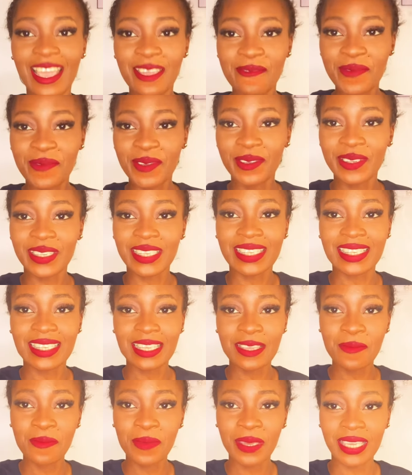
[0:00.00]
you
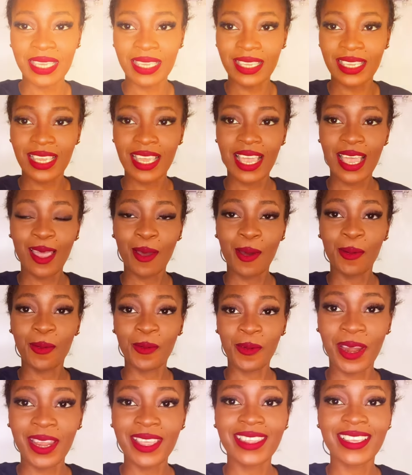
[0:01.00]
see me
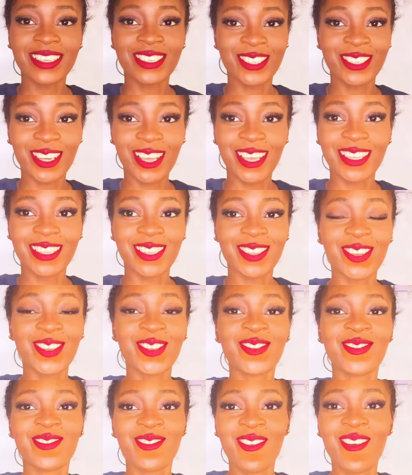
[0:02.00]
wear this shirt,
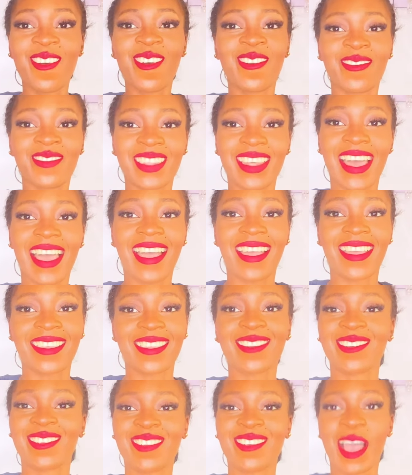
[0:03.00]
you know that,
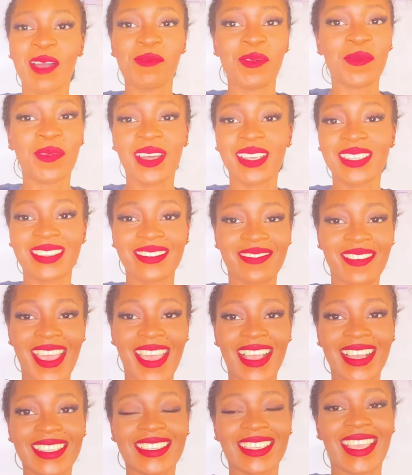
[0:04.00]
you know, I'm about to
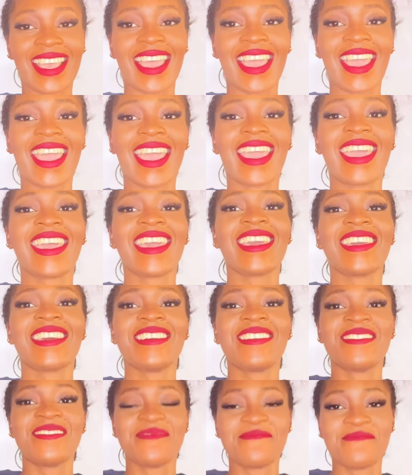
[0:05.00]
react to
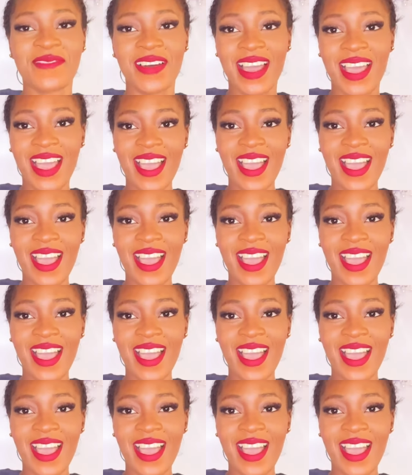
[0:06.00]
him.